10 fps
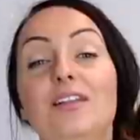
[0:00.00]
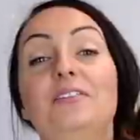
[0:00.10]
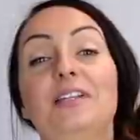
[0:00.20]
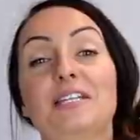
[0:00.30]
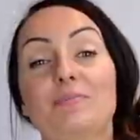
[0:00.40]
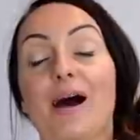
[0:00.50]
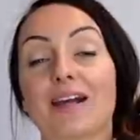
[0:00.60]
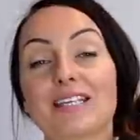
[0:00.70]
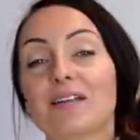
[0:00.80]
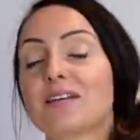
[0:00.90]
Loving this
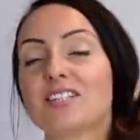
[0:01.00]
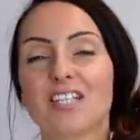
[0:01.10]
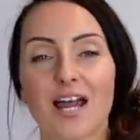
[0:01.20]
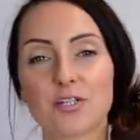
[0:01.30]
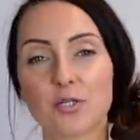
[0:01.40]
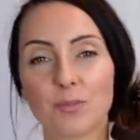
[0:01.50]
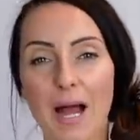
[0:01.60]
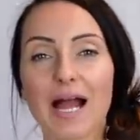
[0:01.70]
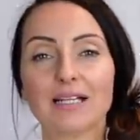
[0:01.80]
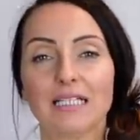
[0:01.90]
bag. It's like a satchel
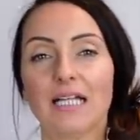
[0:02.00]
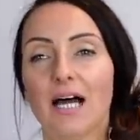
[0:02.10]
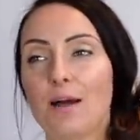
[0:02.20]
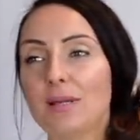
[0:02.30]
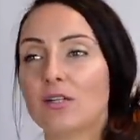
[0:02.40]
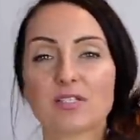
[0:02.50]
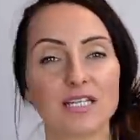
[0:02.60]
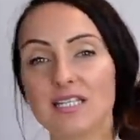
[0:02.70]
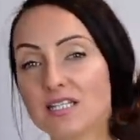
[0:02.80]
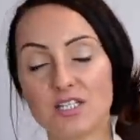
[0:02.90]
bag. It looks
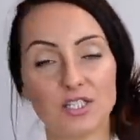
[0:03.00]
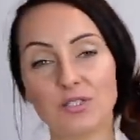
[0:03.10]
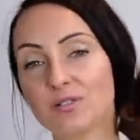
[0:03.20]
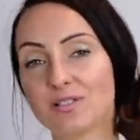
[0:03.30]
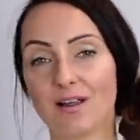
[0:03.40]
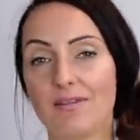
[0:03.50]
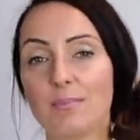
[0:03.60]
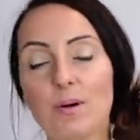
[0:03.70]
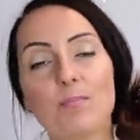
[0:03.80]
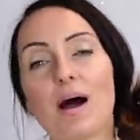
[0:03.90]
easy to use like
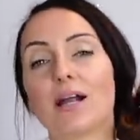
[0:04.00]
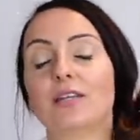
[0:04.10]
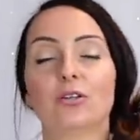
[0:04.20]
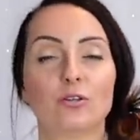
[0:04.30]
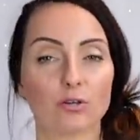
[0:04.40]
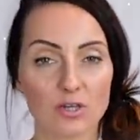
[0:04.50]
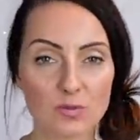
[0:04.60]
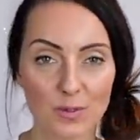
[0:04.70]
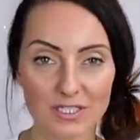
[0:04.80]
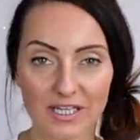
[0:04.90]
the bum bag. You can
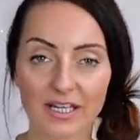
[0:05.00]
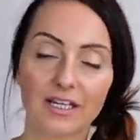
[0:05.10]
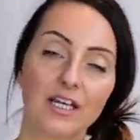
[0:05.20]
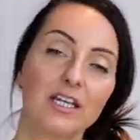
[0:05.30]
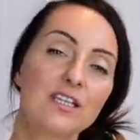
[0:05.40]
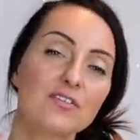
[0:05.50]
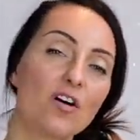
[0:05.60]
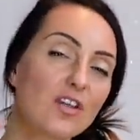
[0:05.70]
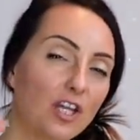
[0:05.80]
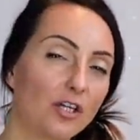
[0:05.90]
crossbody it. You've
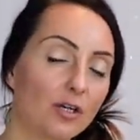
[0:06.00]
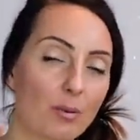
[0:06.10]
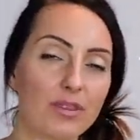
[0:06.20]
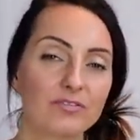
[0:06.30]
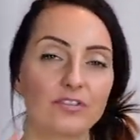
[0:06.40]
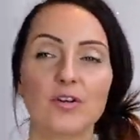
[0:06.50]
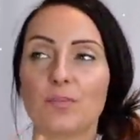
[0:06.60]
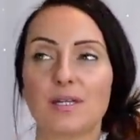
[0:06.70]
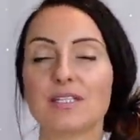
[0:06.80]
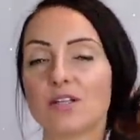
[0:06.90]
got got the logo on the
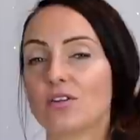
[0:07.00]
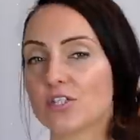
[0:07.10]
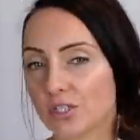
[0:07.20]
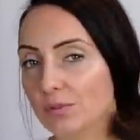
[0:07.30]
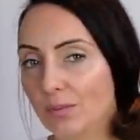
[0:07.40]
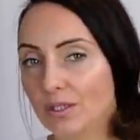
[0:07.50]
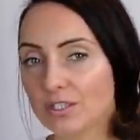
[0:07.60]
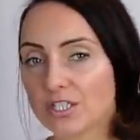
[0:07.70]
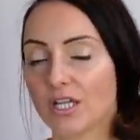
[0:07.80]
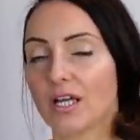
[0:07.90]
front, but it's not too
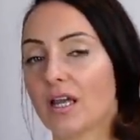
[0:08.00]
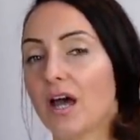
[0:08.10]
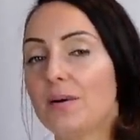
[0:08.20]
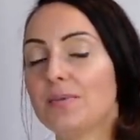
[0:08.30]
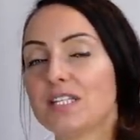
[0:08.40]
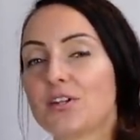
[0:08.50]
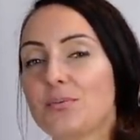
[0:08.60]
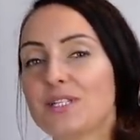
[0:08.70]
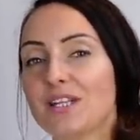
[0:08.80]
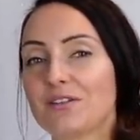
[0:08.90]
much. This
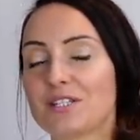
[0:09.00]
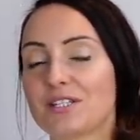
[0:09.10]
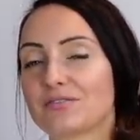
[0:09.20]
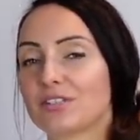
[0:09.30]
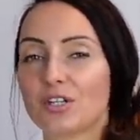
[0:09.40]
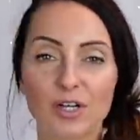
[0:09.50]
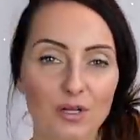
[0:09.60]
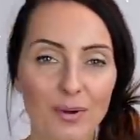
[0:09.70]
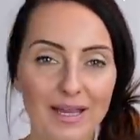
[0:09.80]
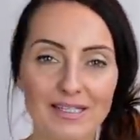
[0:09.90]
comes in lots of different
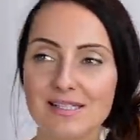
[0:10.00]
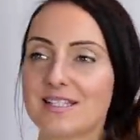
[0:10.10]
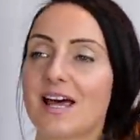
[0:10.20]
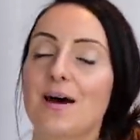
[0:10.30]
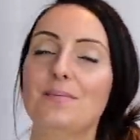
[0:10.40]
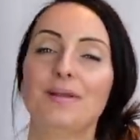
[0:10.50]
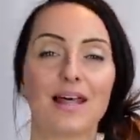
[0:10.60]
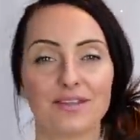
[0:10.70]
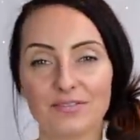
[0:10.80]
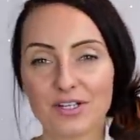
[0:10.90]
colorways,
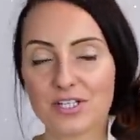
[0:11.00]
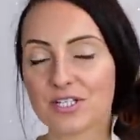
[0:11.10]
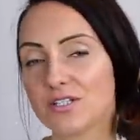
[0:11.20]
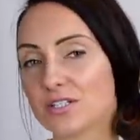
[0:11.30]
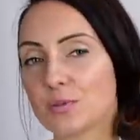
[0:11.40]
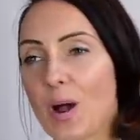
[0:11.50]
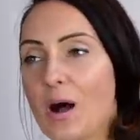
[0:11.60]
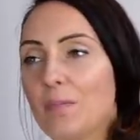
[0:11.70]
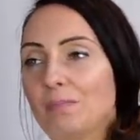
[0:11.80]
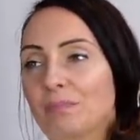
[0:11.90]
leather versions as
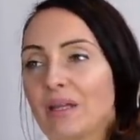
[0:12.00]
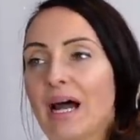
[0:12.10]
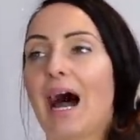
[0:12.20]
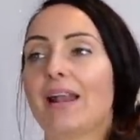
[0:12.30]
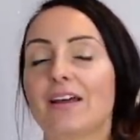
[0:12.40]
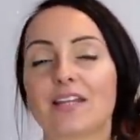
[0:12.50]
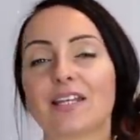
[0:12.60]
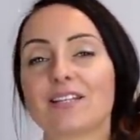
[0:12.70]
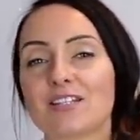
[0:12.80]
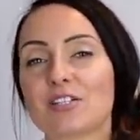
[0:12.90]
well. And I
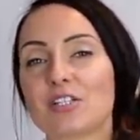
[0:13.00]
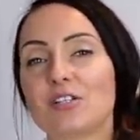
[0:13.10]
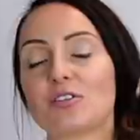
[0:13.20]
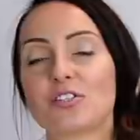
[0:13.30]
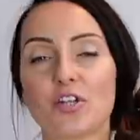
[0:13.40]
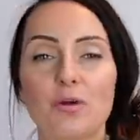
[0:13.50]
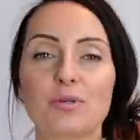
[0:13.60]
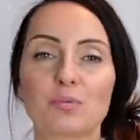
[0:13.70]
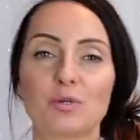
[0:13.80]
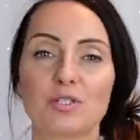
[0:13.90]
think this just looks so
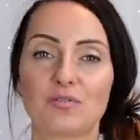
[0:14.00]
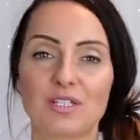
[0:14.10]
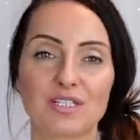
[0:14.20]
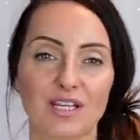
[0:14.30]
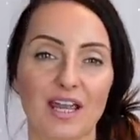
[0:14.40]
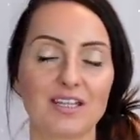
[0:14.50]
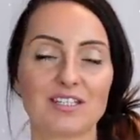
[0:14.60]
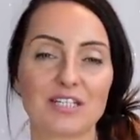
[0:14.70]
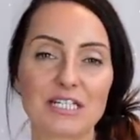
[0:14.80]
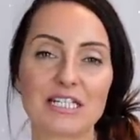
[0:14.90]
much more
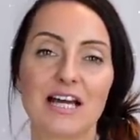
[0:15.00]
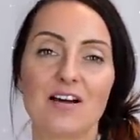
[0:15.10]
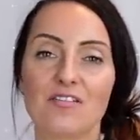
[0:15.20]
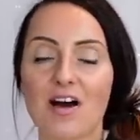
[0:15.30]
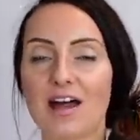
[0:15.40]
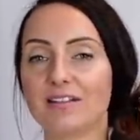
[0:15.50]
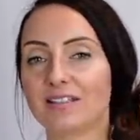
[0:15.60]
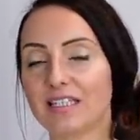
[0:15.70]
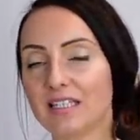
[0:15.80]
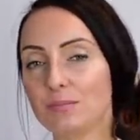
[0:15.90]
sophisticated than
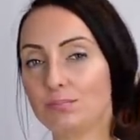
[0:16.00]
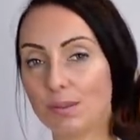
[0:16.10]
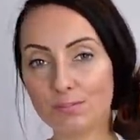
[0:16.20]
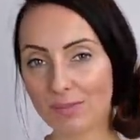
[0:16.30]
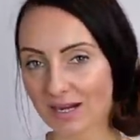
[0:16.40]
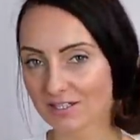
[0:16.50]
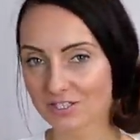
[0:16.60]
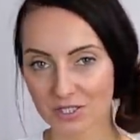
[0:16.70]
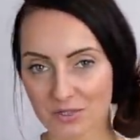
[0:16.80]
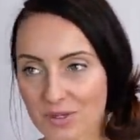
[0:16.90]
the bum bags
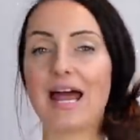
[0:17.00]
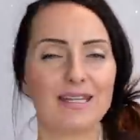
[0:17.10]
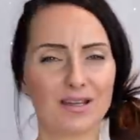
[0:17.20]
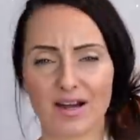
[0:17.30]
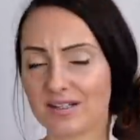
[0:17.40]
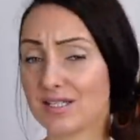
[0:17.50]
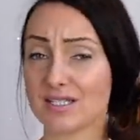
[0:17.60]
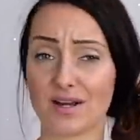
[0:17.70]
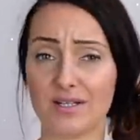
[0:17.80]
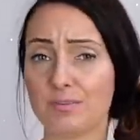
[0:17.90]
do. Any kind of
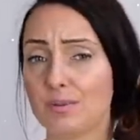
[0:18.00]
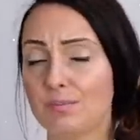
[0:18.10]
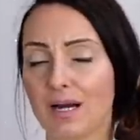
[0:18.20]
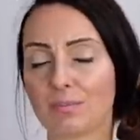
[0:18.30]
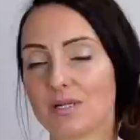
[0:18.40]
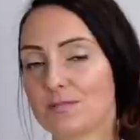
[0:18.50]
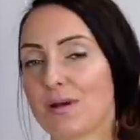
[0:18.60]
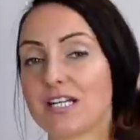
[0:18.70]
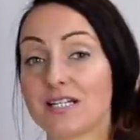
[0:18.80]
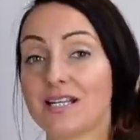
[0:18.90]
designer bum bag, but
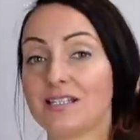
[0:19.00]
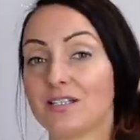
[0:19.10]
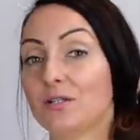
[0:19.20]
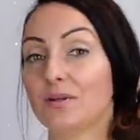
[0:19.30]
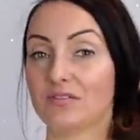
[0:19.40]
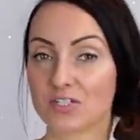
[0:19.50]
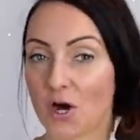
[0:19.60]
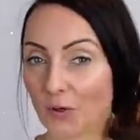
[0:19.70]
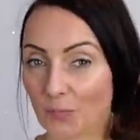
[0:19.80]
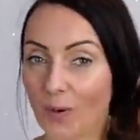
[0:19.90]
especially the Louis
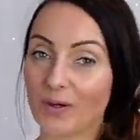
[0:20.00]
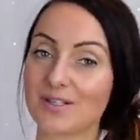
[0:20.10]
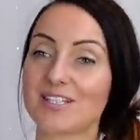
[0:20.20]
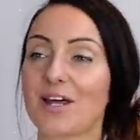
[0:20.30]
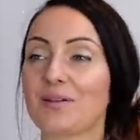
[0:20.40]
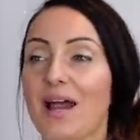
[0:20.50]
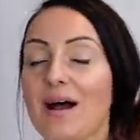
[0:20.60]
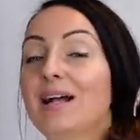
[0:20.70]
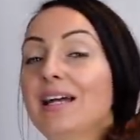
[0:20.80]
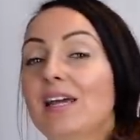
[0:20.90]
Vuitton one. So
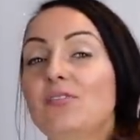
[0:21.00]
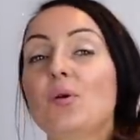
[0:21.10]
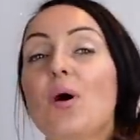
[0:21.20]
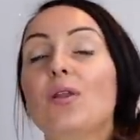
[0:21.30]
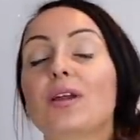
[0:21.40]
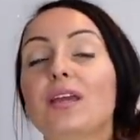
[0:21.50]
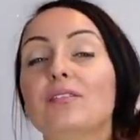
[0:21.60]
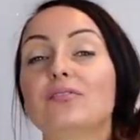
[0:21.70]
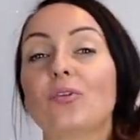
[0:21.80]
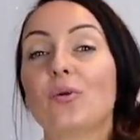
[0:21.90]
yeah, if you are
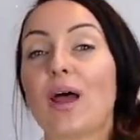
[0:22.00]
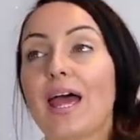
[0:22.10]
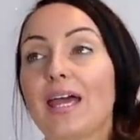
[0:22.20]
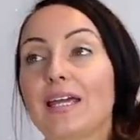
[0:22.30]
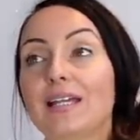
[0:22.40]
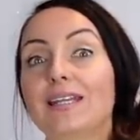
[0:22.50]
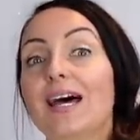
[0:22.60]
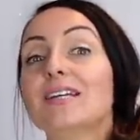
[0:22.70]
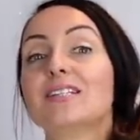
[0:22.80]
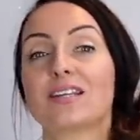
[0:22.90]
looking for a
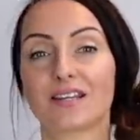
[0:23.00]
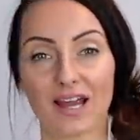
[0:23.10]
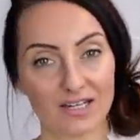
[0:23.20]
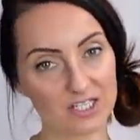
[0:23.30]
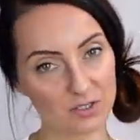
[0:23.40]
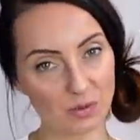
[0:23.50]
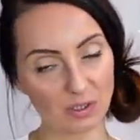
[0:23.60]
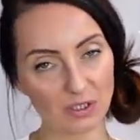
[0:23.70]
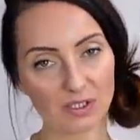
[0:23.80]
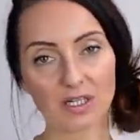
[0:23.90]
less
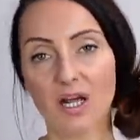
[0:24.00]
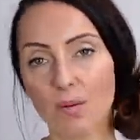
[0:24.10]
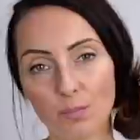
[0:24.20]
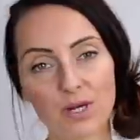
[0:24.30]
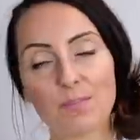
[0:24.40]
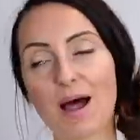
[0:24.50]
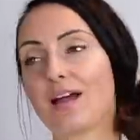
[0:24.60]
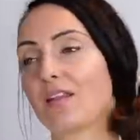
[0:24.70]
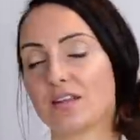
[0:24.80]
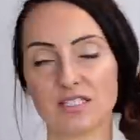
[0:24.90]
casual look, but a
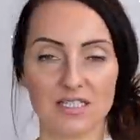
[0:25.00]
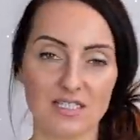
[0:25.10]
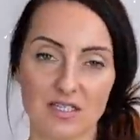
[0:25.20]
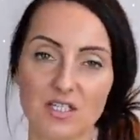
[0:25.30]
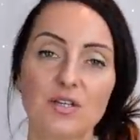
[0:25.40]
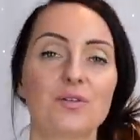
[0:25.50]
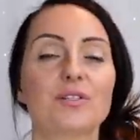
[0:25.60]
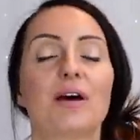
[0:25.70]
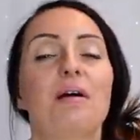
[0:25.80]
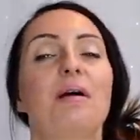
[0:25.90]
bag that's easy to
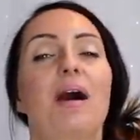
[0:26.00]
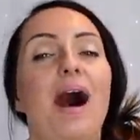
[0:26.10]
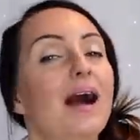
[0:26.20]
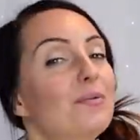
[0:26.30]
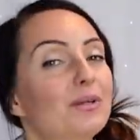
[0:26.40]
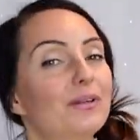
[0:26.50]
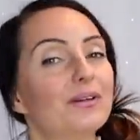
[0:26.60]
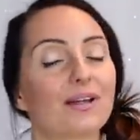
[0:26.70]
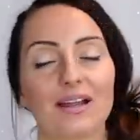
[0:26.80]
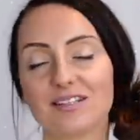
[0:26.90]
use, I would
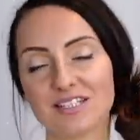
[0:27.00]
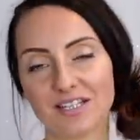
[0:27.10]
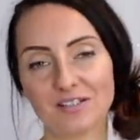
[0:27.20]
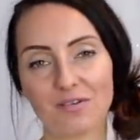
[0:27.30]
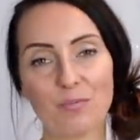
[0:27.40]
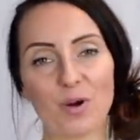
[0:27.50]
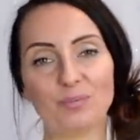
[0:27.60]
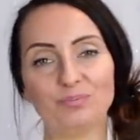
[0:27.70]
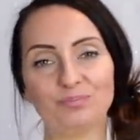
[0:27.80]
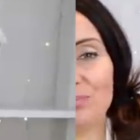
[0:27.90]
look at the Saint Laurent one.